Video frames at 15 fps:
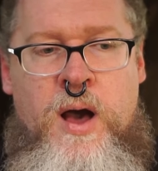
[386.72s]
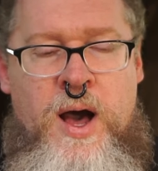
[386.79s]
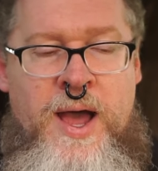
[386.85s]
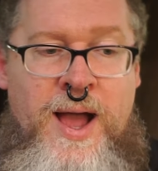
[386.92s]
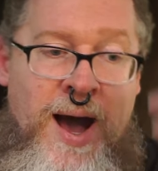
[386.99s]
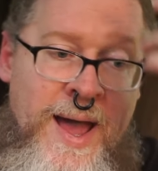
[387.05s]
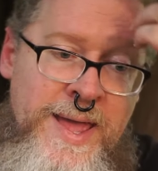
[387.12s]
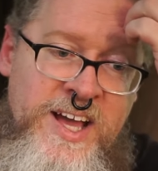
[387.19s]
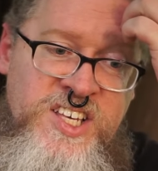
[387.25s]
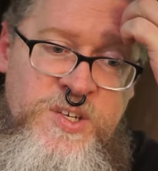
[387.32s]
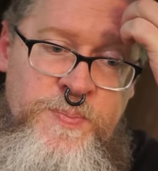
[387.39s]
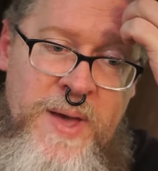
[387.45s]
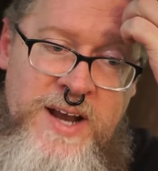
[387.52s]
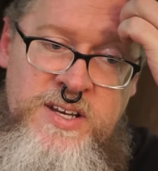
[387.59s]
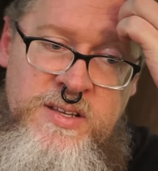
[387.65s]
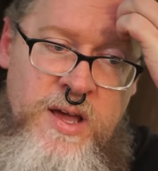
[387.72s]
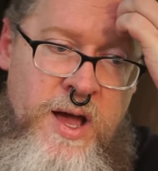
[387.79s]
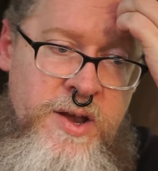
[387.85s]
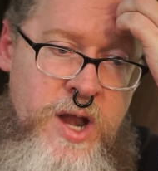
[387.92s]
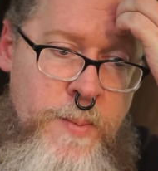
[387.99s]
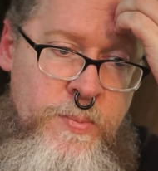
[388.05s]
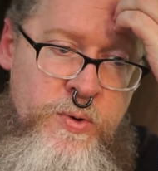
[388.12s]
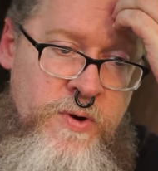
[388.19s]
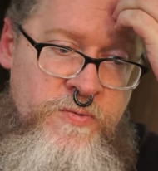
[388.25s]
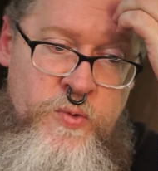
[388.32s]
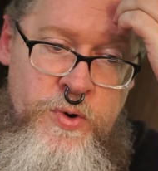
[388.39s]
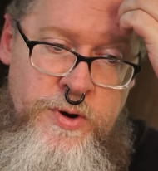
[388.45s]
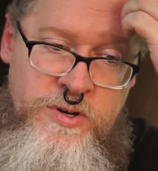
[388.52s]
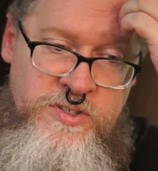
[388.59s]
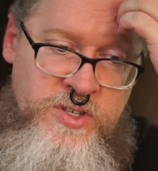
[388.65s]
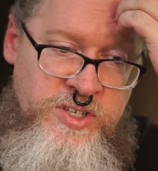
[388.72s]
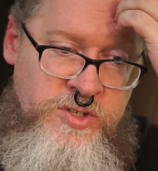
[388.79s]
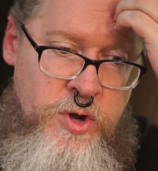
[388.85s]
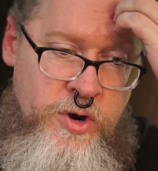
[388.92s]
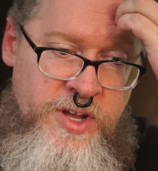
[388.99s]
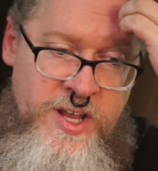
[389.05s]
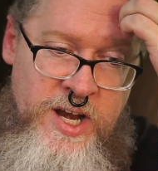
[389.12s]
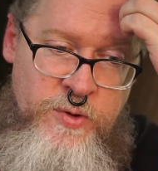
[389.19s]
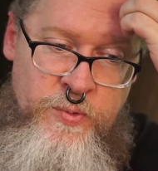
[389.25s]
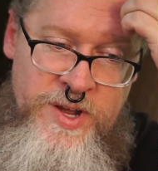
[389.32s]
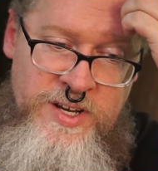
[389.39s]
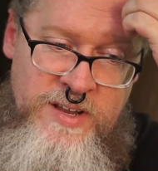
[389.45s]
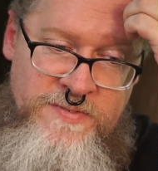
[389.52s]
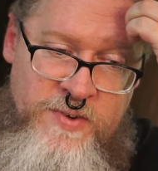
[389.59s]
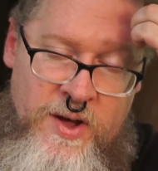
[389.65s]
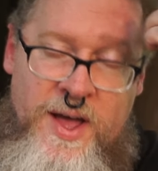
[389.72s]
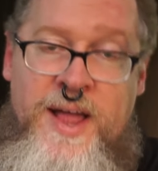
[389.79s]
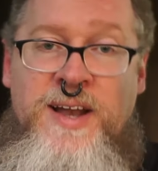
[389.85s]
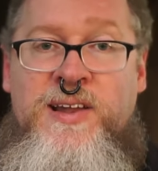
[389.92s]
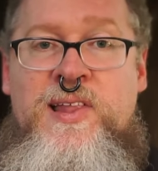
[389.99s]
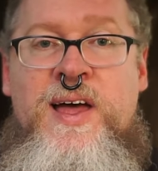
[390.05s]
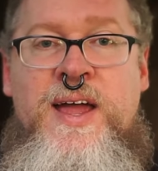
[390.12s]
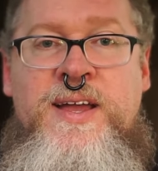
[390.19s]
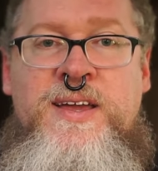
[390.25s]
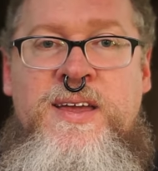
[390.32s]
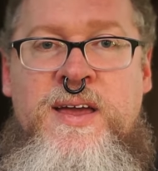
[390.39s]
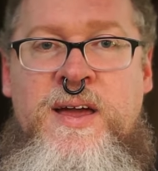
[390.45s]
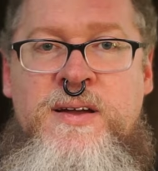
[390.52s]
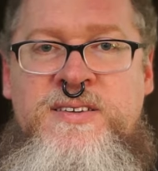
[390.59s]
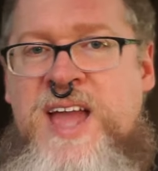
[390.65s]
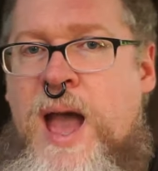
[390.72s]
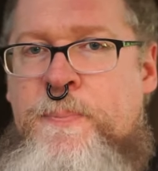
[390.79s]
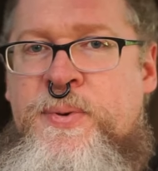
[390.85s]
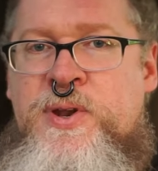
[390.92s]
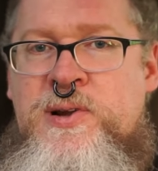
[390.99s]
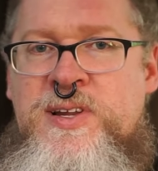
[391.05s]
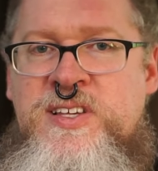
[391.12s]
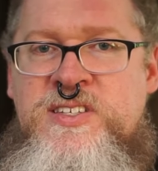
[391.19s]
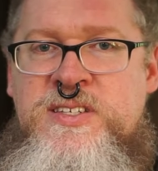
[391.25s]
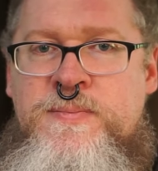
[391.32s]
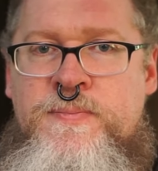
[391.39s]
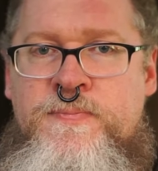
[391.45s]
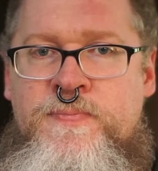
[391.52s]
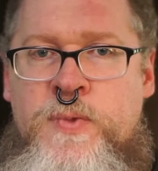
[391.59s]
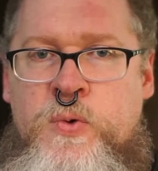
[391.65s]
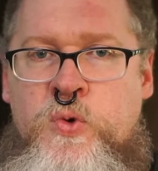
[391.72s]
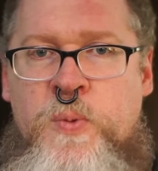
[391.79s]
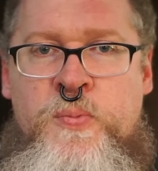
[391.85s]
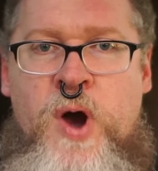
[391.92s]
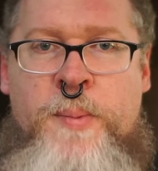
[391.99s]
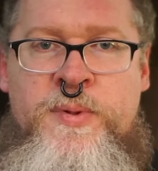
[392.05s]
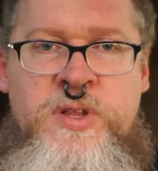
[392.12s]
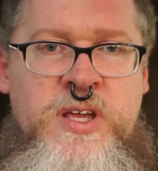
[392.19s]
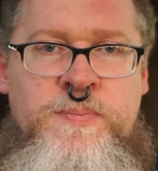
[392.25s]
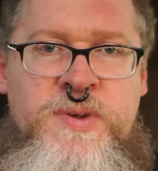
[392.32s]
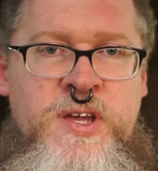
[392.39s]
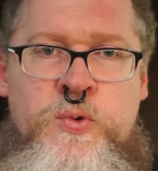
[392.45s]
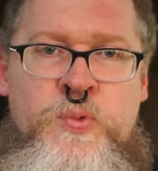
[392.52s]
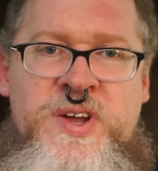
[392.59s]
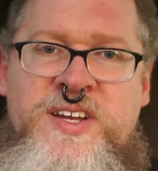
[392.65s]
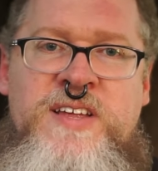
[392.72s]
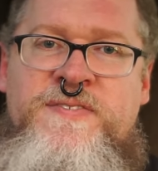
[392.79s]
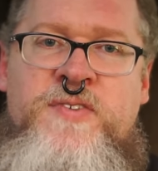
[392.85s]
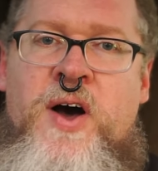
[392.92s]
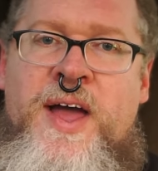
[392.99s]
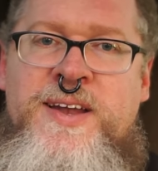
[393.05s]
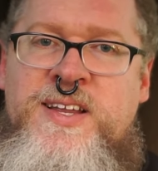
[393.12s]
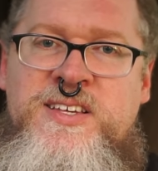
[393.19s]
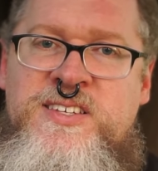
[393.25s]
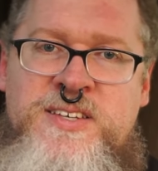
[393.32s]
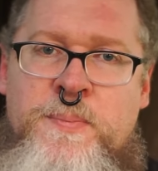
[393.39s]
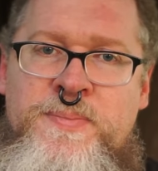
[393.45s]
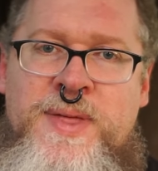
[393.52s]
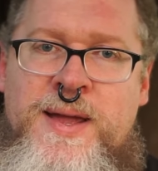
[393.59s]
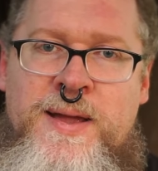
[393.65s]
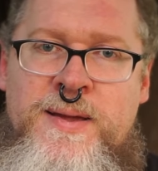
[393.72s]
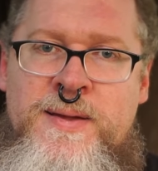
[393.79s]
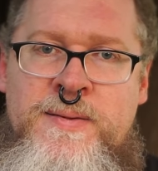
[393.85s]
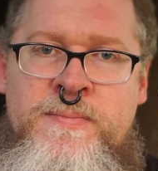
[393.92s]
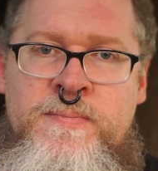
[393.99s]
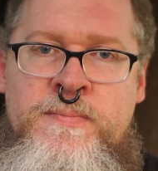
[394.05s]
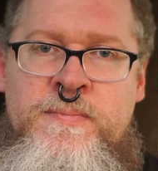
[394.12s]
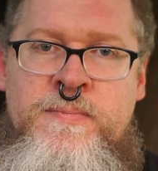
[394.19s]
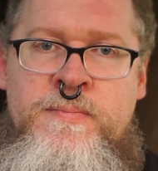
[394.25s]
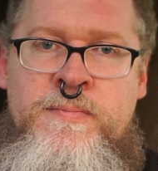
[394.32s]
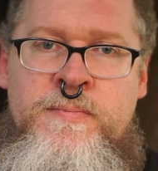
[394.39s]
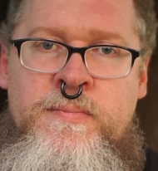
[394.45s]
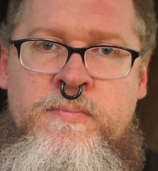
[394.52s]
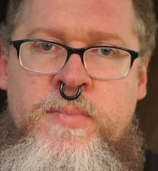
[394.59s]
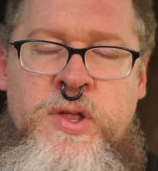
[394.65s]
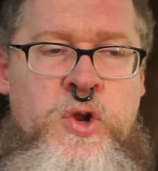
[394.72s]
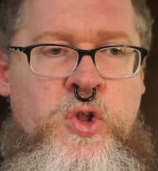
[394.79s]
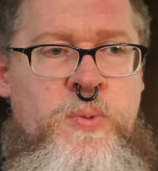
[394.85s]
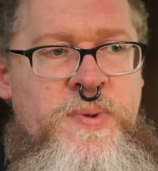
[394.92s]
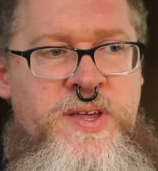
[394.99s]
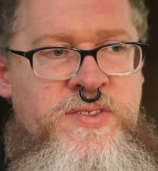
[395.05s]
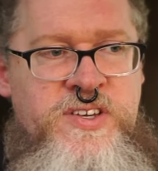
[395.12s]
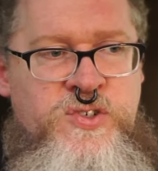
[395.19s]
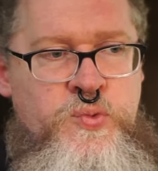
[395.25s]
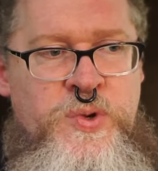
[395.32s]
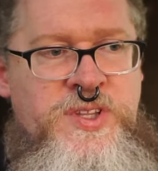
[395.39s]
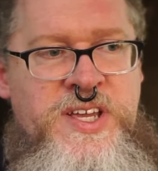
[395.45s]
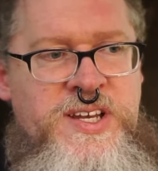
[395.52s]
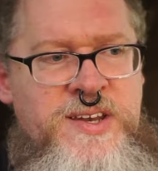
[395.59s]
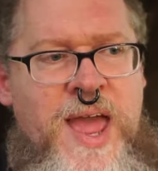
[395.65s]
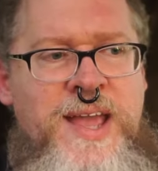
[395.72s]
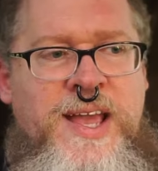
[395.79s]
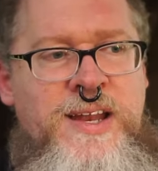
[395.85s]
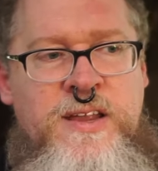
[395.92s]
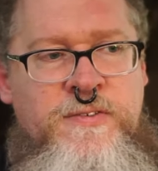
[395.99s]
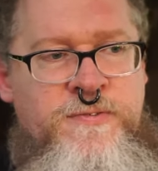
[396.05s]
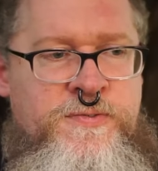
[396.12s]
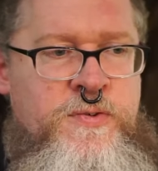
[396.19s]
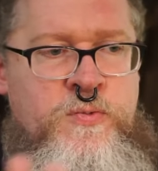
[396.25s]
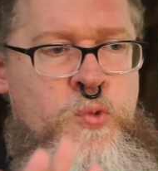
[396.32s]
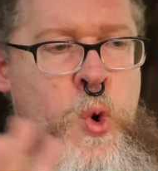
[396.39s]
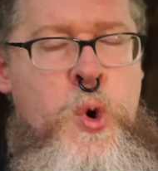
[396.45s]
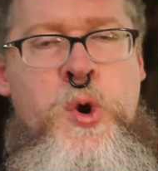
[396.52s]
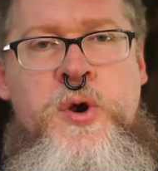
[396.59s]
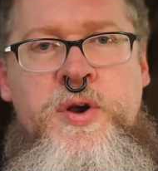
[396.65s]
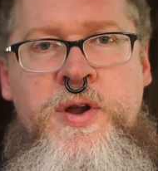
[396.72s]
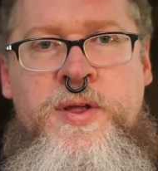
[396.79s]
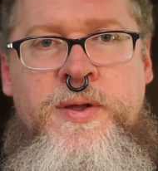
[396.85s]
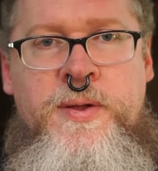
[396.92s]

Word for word: I, I expect a number of words to start getting redefined, like capitalism will probably be redefined as something. And it'll be this really negative word.